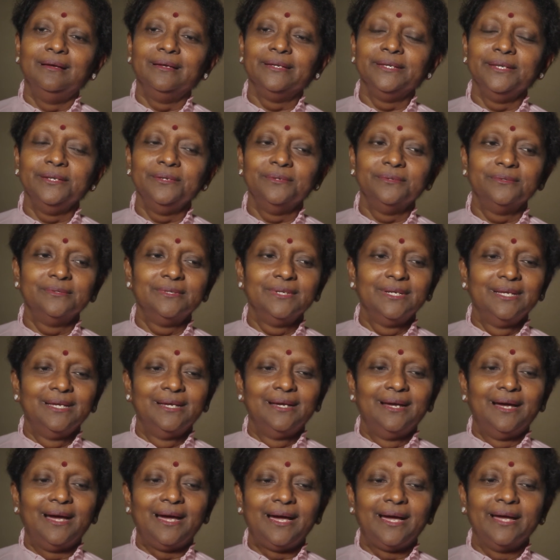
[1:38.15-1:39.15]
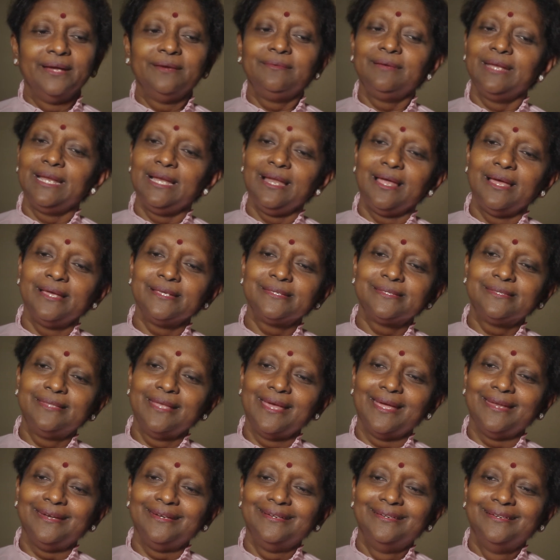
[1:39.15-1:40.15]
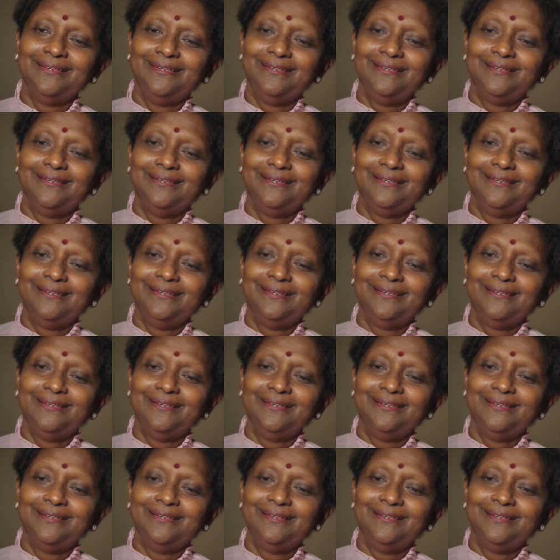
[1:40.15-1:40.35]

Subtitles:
you know, I realized that